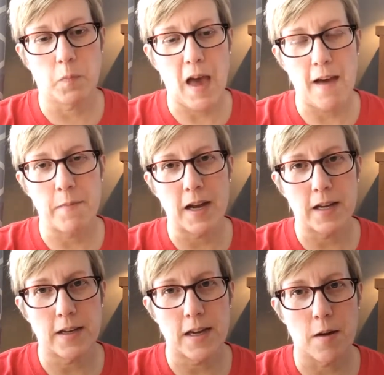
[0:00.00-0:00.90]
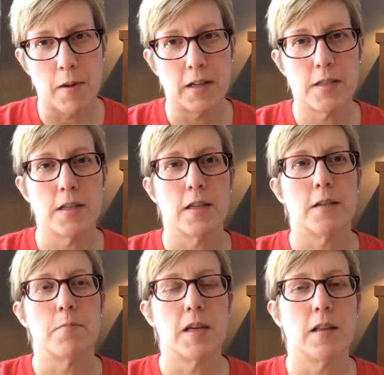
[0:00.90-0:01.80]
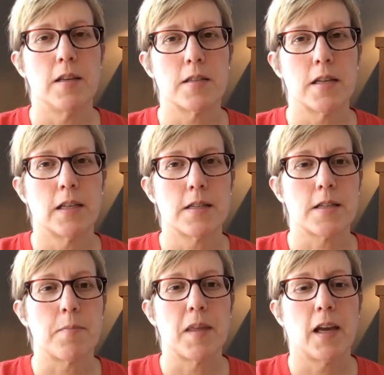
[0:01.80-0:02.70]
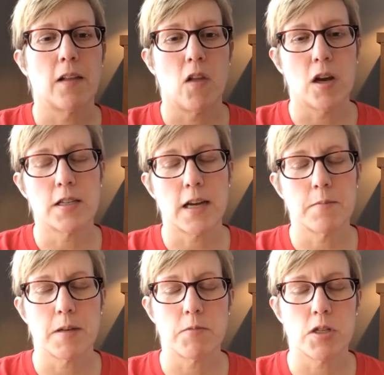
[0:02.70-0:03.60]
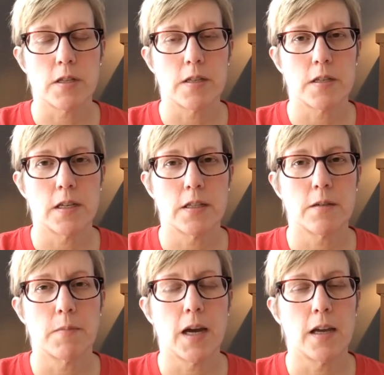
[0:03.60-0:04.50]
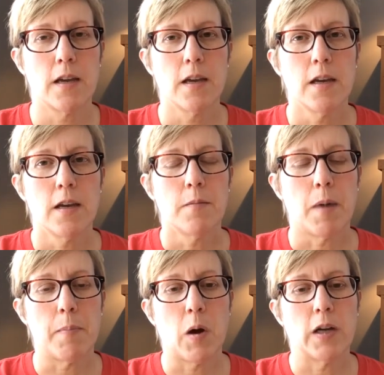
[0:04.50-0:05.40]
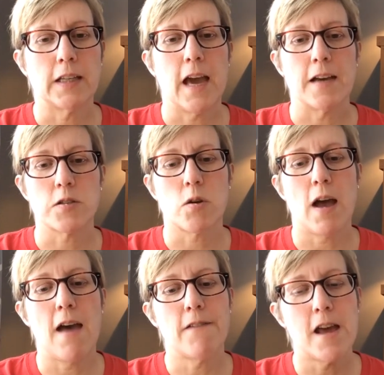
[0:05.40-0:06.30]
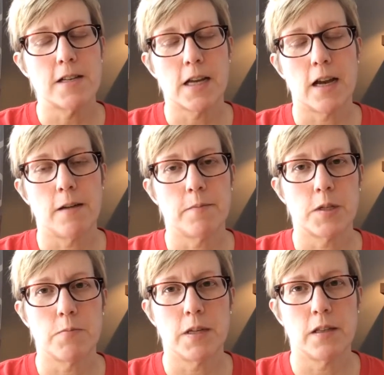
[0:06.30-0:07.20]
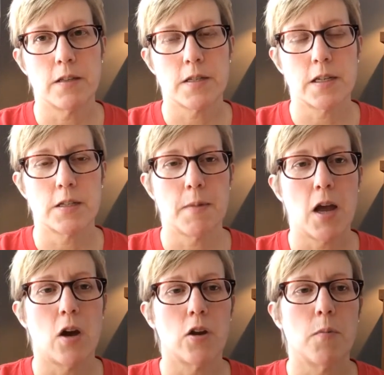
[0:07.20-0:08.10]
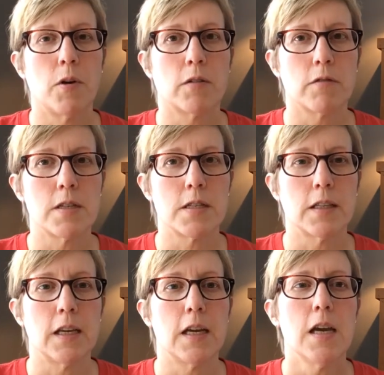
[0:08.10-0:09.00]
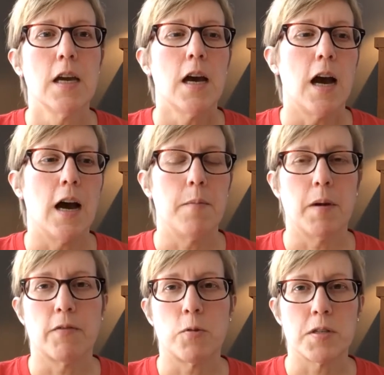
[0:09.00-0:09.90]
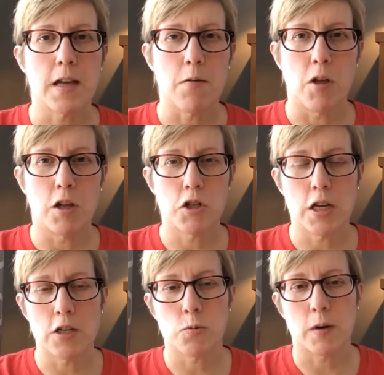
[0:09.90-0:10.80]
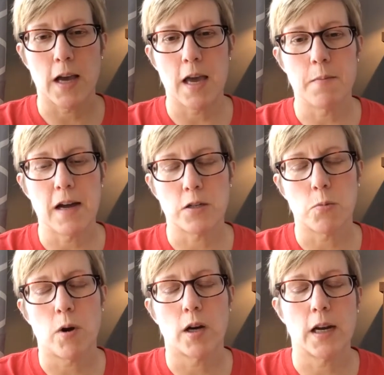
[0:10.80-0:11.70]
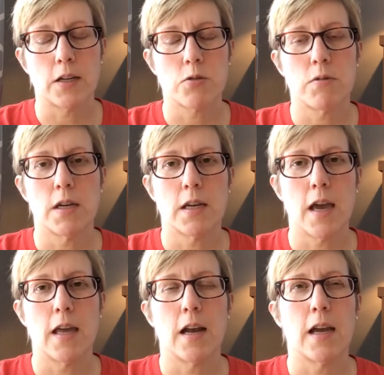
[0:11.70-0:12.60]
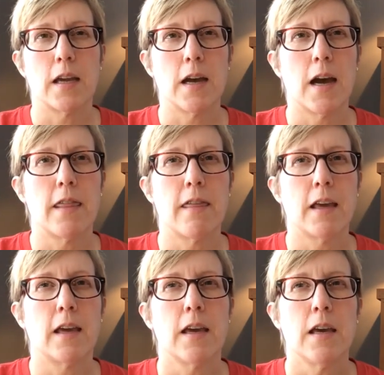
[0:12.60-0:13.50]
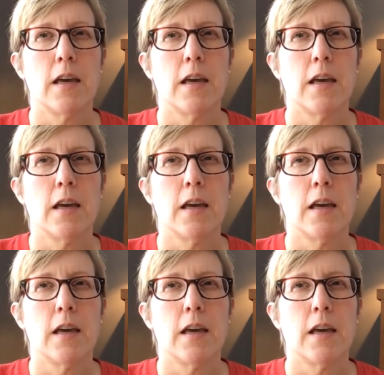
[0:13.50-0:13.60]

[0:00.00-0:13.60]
have my earbuds in and be listening to something. A lot of times I'm just listening to my my podcast. So I haven't had time to be listening to my audiobook recently, um, but of course that will all change when I head back to work next week, and I, I think